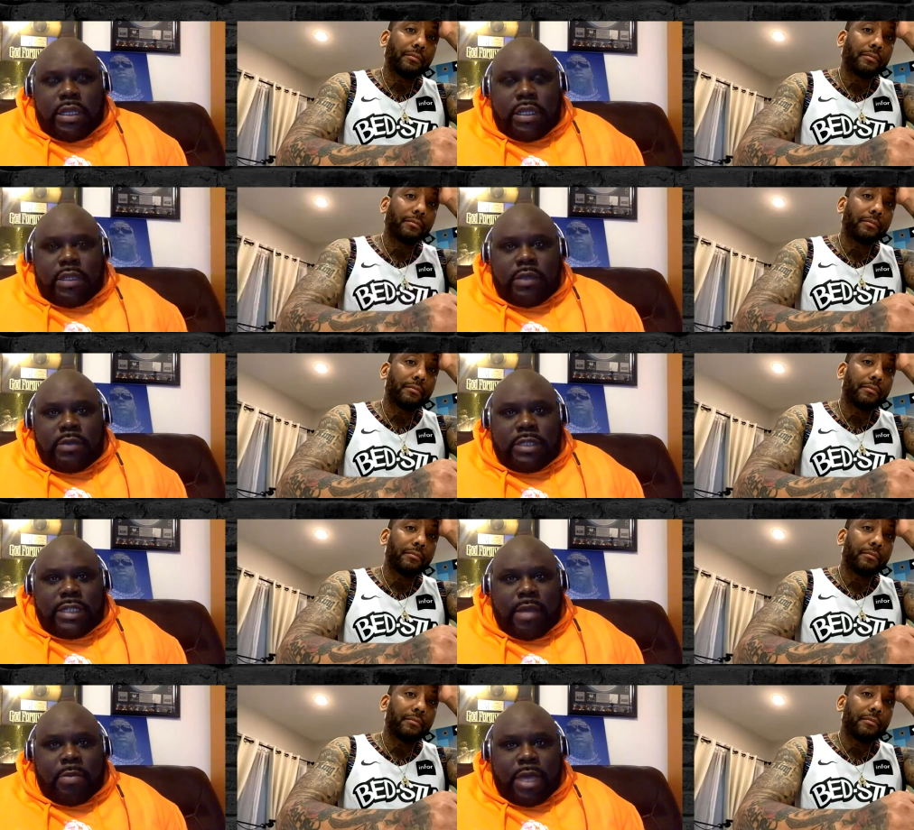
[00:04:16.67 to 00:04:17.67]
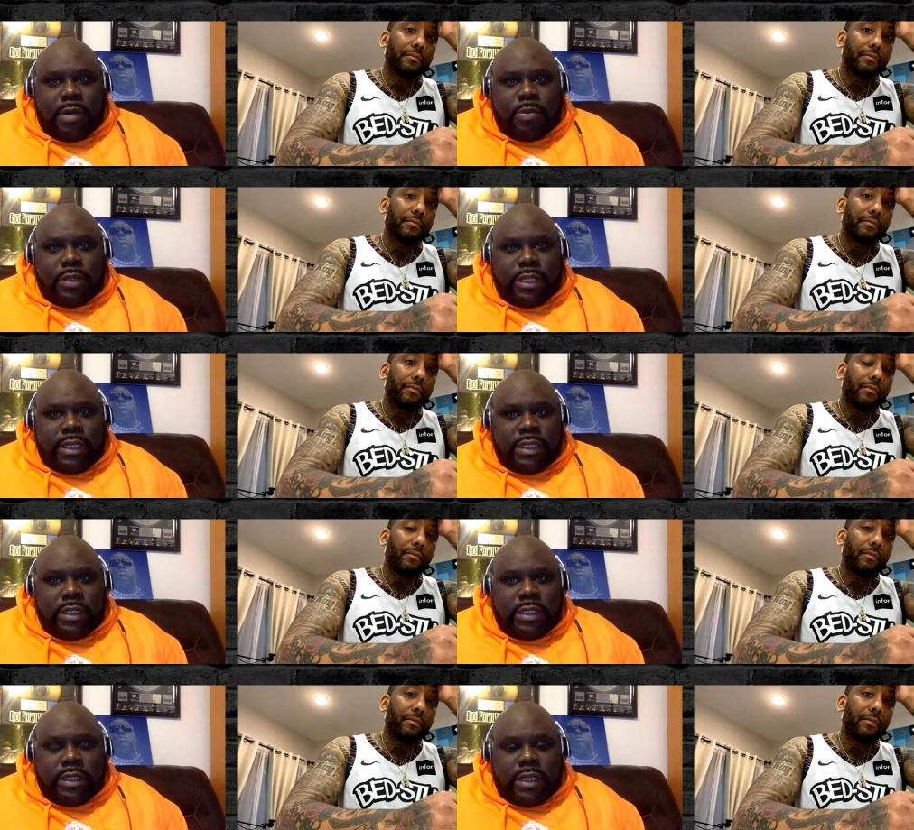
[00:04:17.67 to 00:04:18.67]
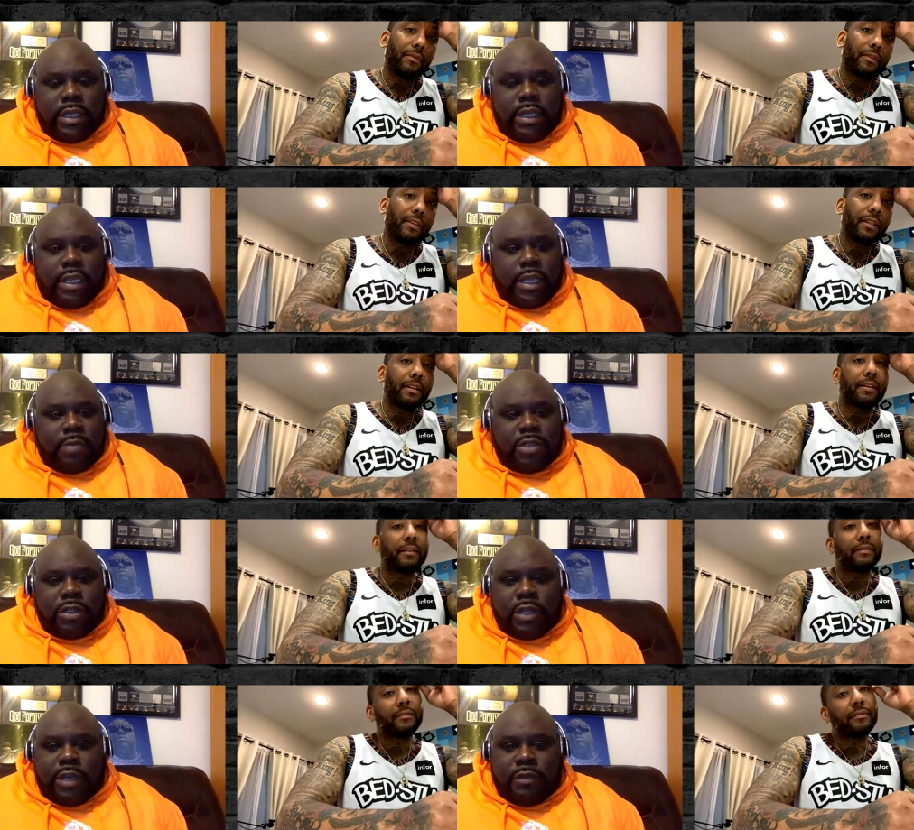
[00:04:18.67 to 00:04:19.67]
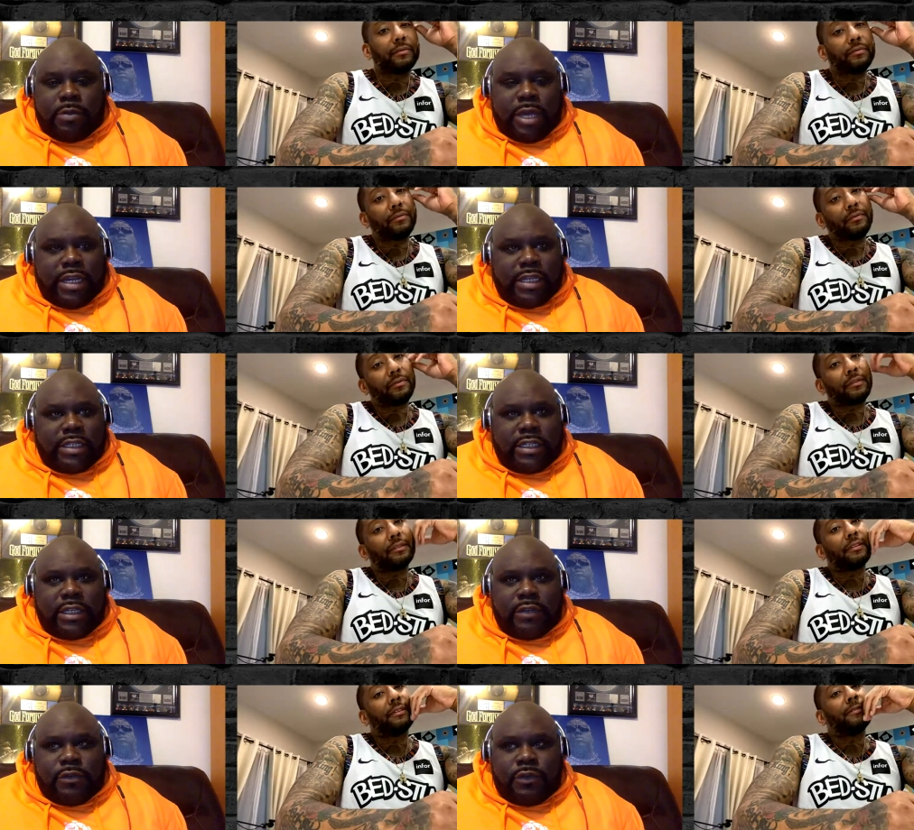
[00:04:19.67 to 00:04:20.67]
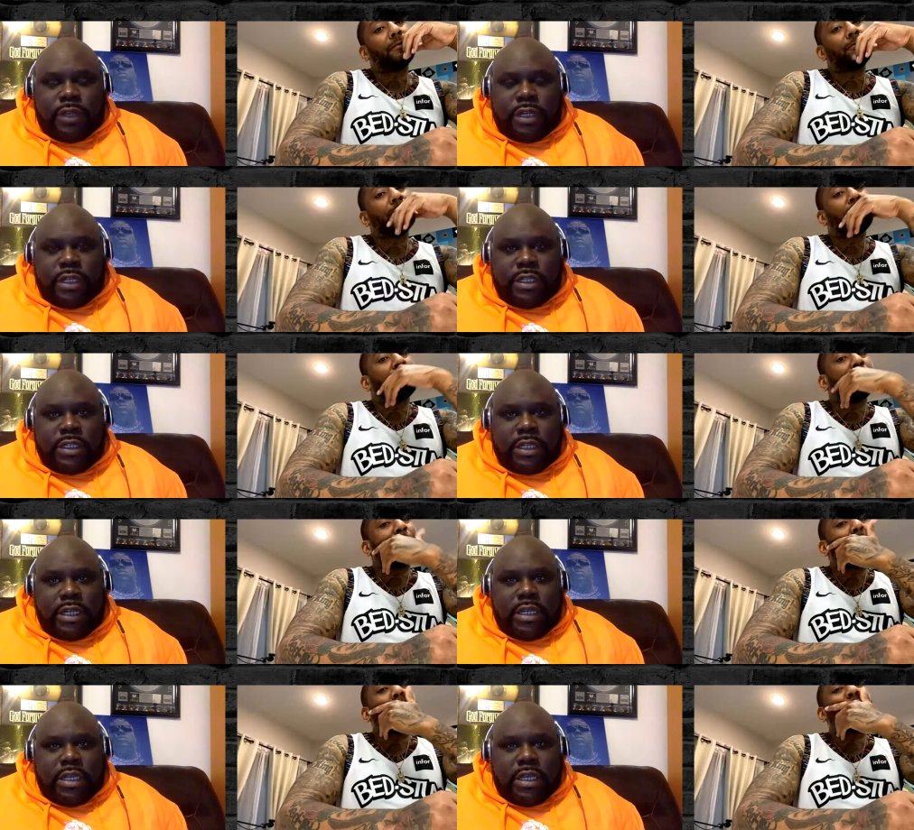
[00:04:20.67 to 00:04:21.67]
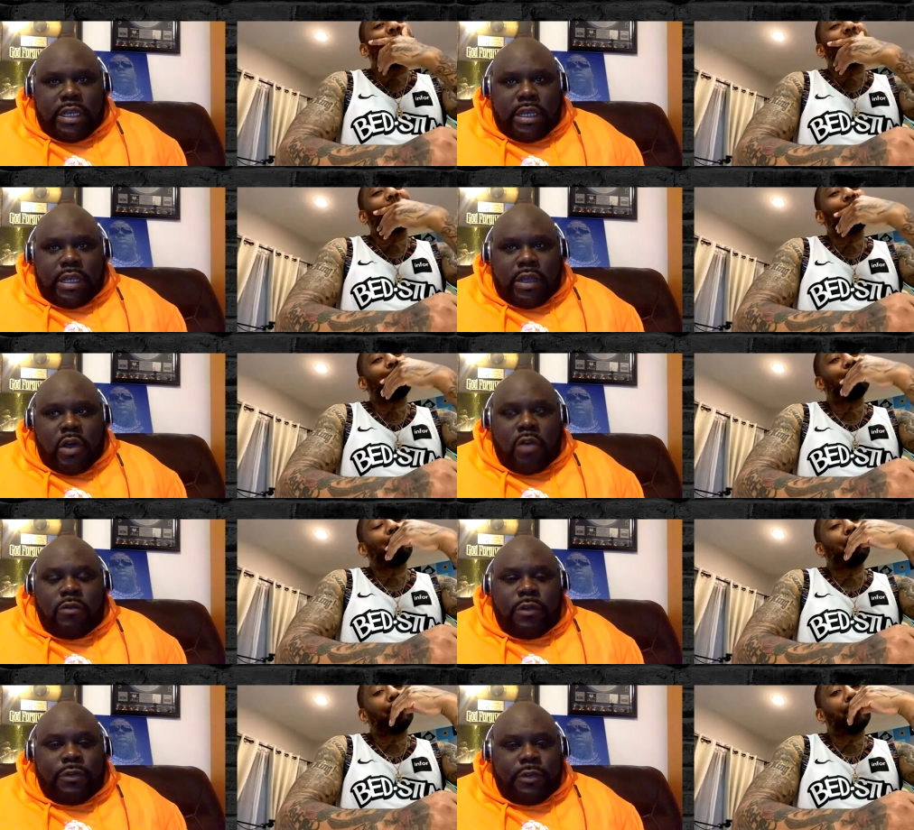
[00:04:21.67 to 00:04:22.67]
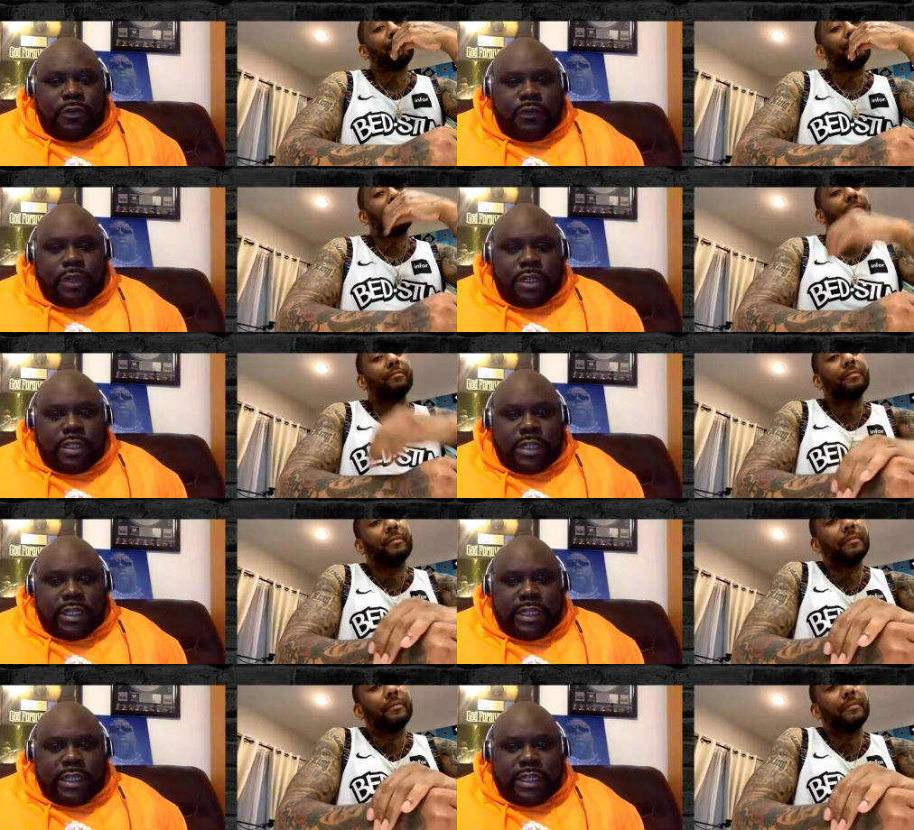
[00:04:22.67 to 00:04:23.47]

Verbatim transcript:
Speaker 1: He was stopped by the police. I'm sure everybody has seen the footage, uh, horrific footage at